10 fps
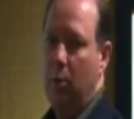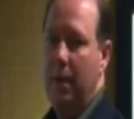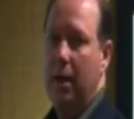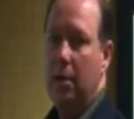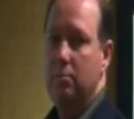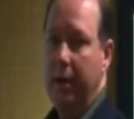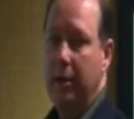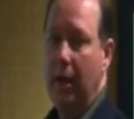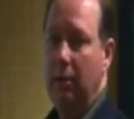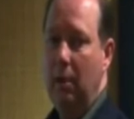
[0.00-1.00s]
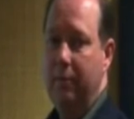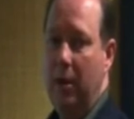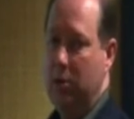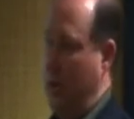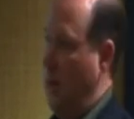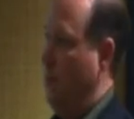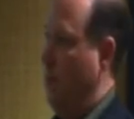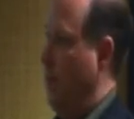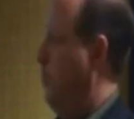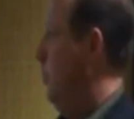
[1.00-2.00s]
go back on Monday. I've actually had
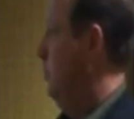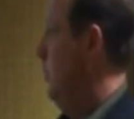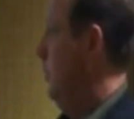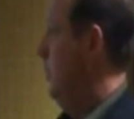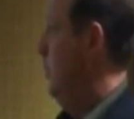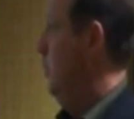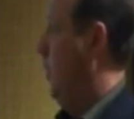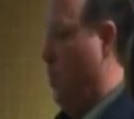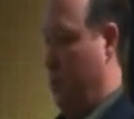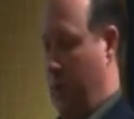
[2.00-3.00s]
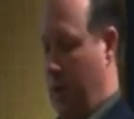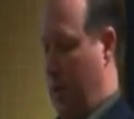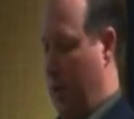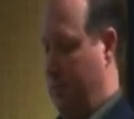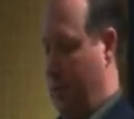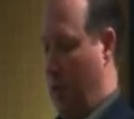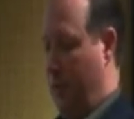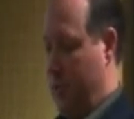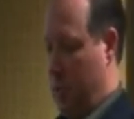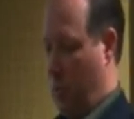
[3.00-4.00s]
people, our
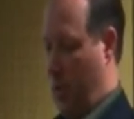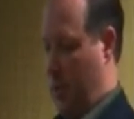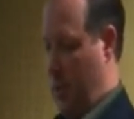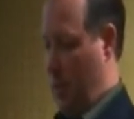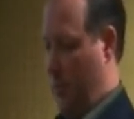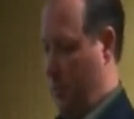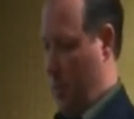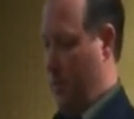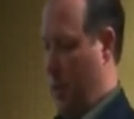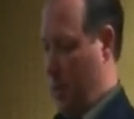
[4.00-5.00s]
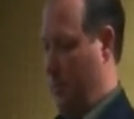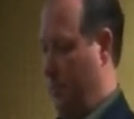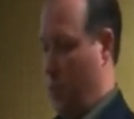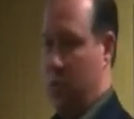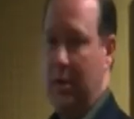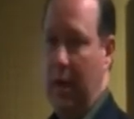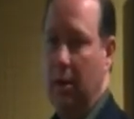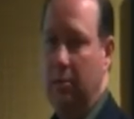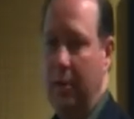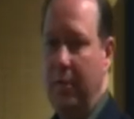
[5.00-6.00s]
office is right down from First
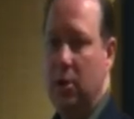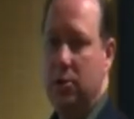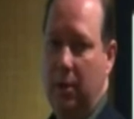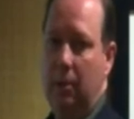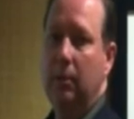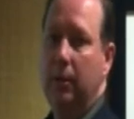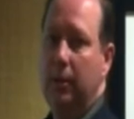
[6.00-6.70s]
Data. I've actually